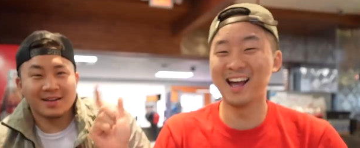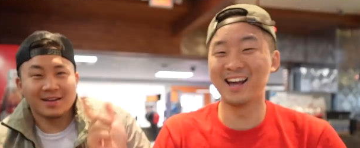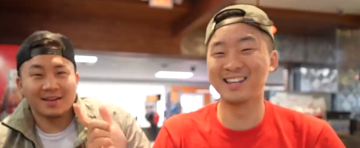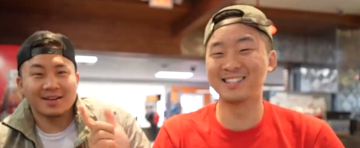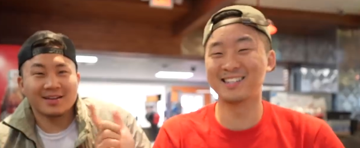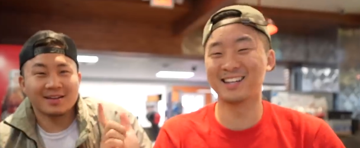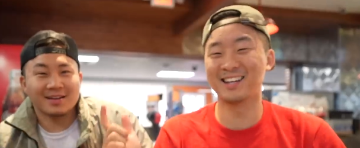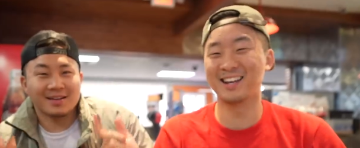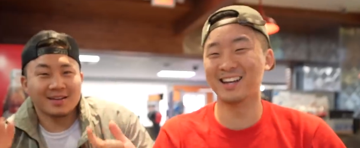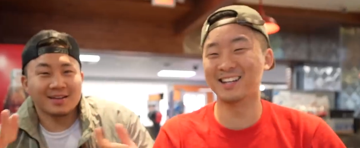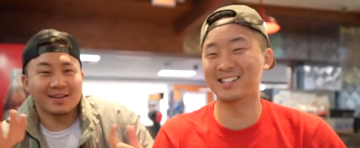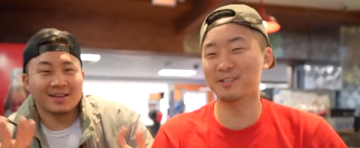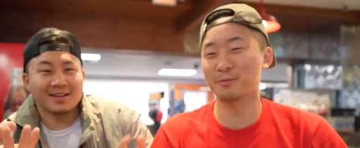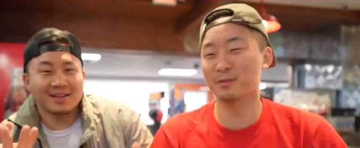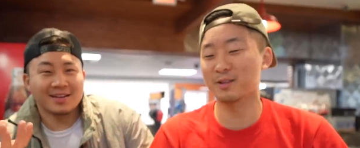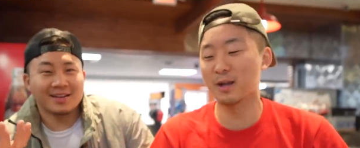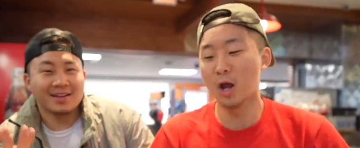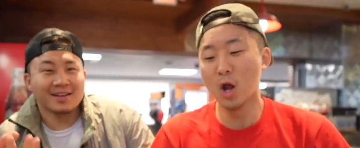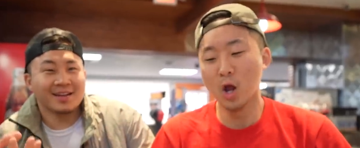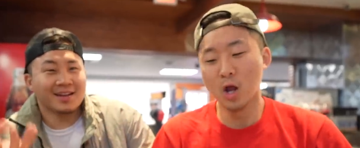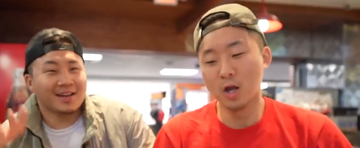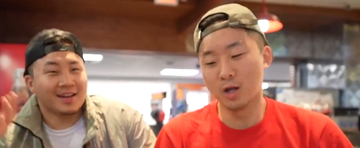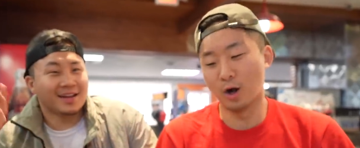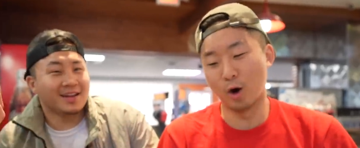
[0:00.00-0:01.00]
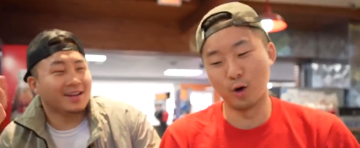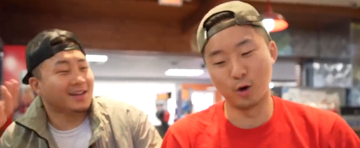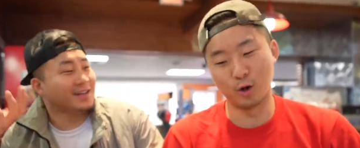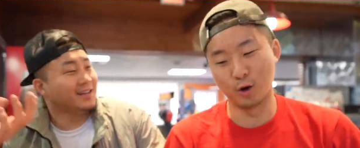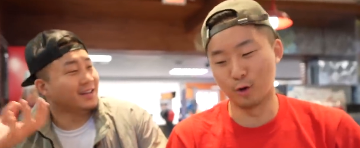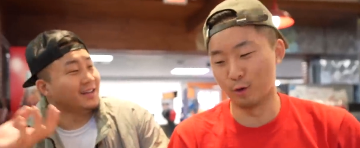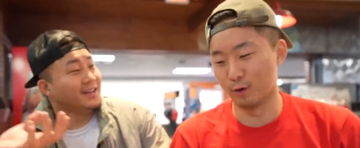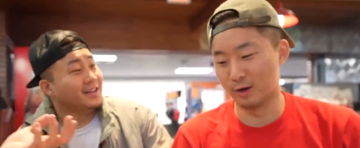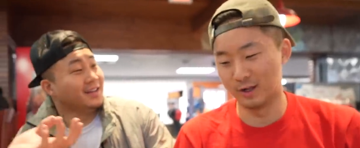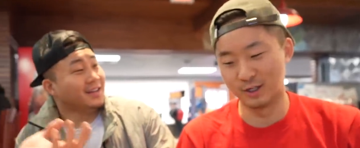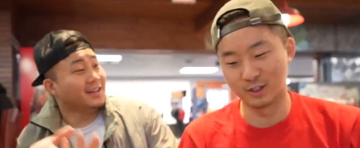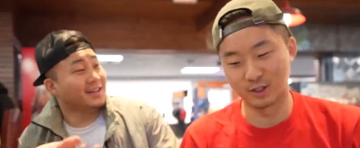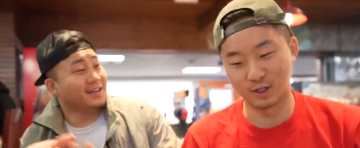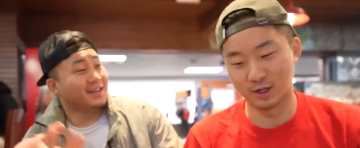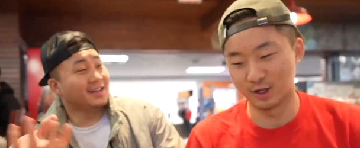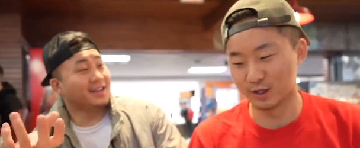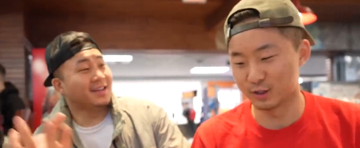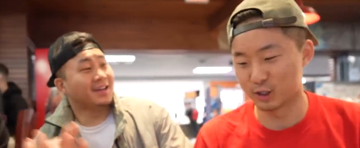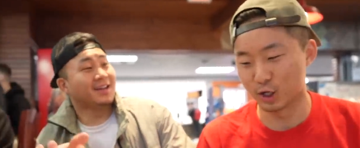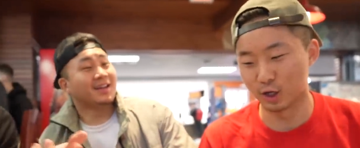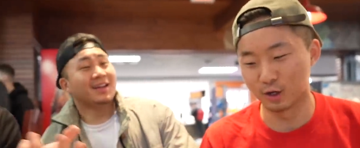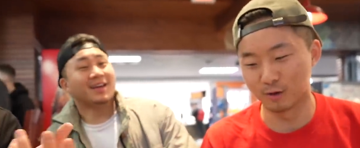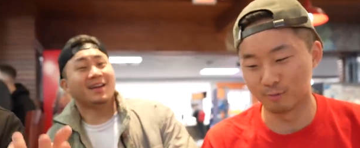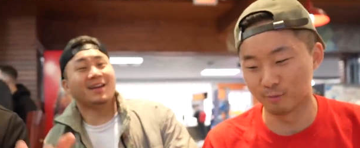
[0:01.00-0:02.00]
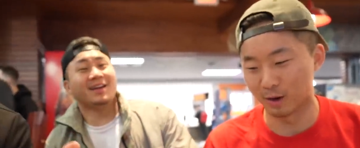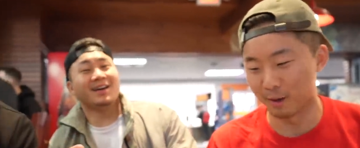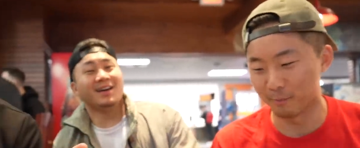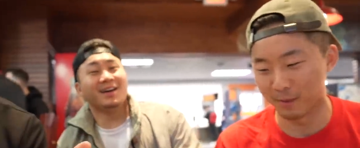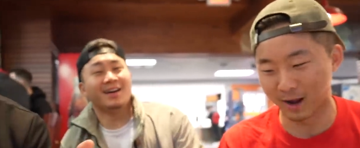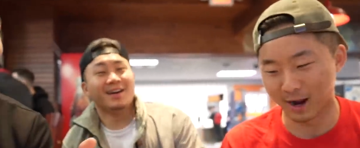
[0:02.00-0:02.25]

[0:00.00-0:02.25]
Speaker 1: That's the next one. Oh, yo, it's six in my